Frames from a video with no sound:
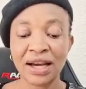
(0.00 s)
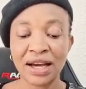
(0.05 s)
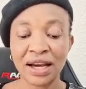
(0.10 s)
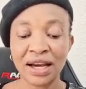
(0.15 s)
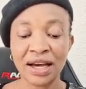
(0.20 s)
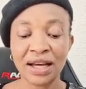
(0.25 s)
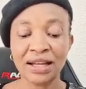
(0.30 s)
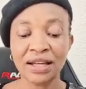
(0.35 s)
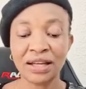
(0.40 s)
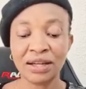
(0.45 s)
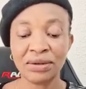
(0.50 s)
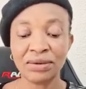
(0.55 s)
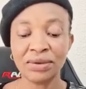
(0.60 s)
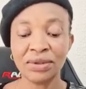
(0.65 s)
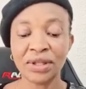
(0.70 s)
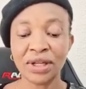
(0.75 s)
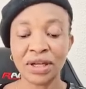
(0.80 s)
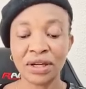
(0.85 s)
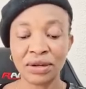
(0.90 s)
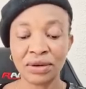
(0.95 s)

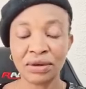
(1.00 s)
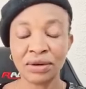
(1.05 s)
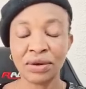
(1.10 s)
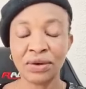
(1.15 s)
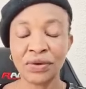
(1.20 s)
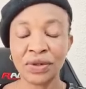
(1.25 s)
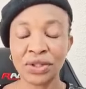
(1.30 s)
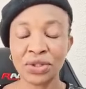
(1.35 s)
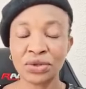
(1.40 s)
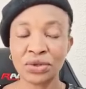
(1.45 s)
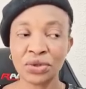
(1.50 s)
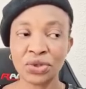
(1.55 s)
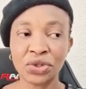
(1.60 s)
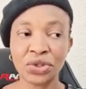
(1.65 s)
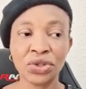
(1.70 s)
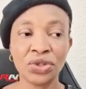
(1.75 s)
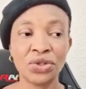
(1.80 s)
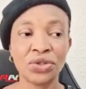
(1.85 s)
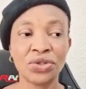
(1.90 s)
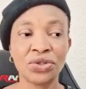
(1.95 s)
Hallelujah. Glory to
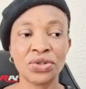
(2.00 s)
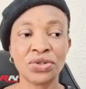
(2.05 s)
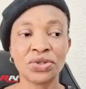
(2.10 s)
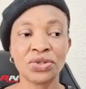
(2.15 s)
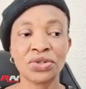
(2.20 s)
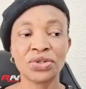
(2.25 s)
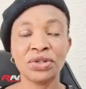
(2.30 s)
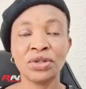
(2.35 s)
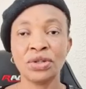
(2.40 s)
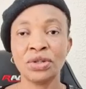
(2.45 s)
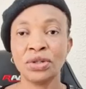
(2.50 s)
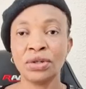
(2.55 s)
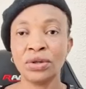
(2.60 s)
Jesus.